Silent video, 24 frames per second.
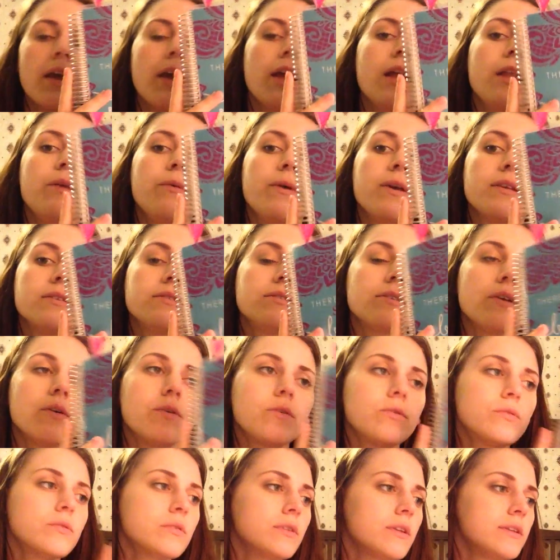Anyway, so
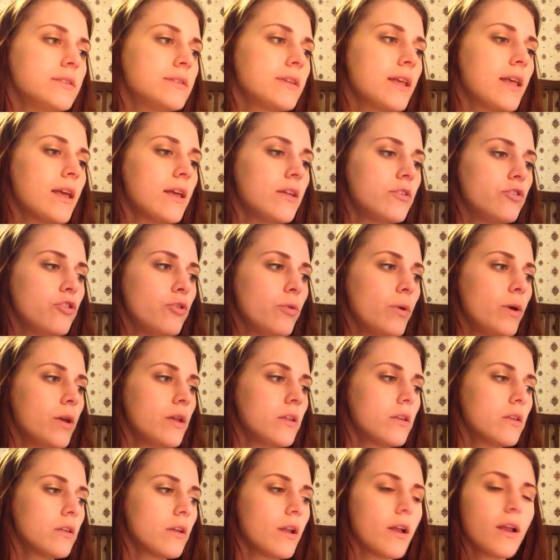let's get into
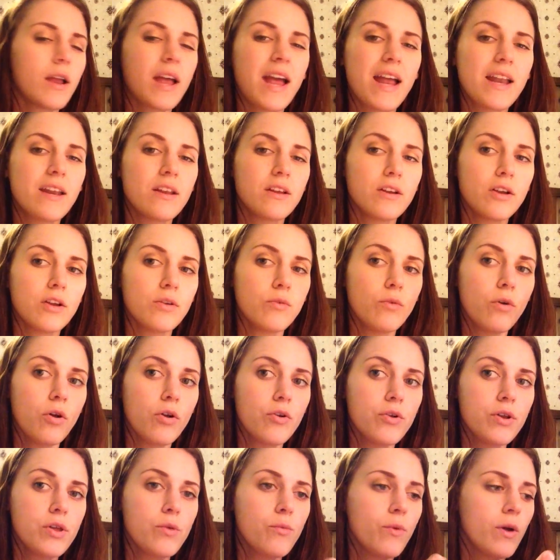it. I kind of
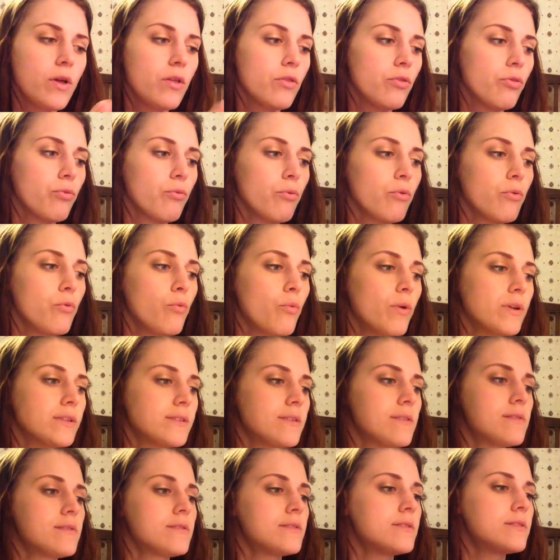already went through what's
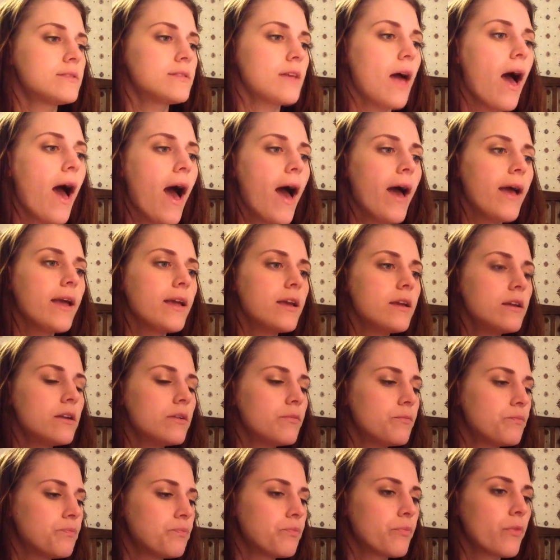inside,
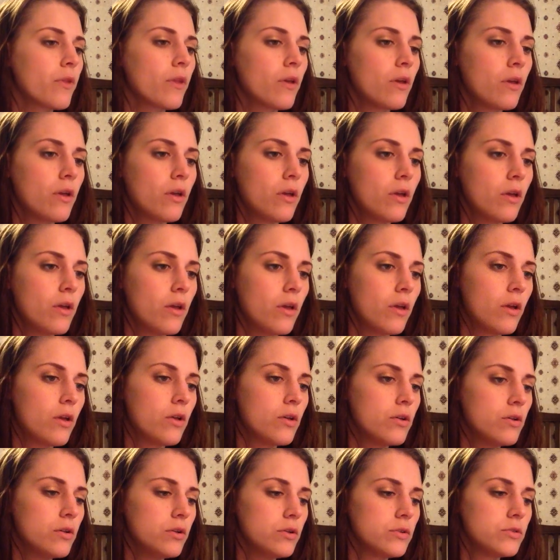
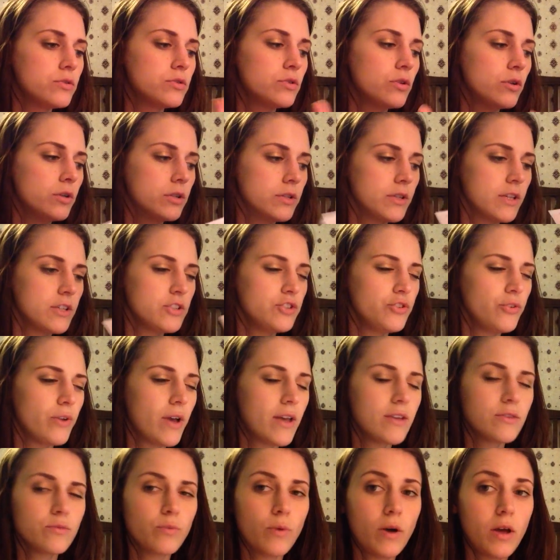so unless you
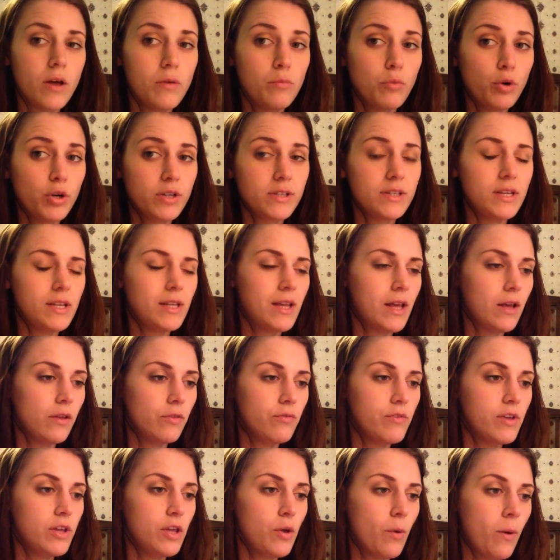guys want a more detailed
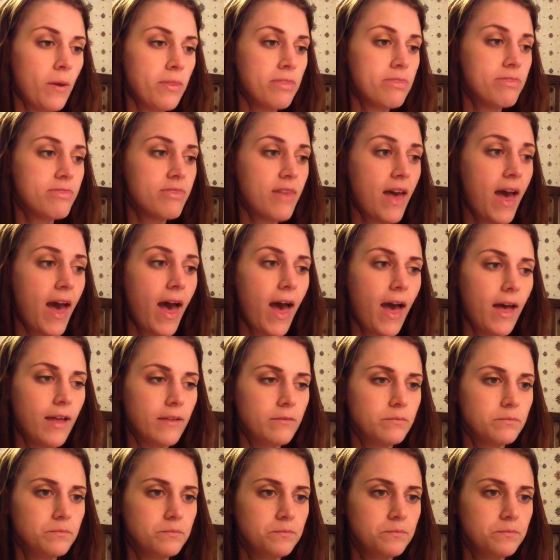video on that,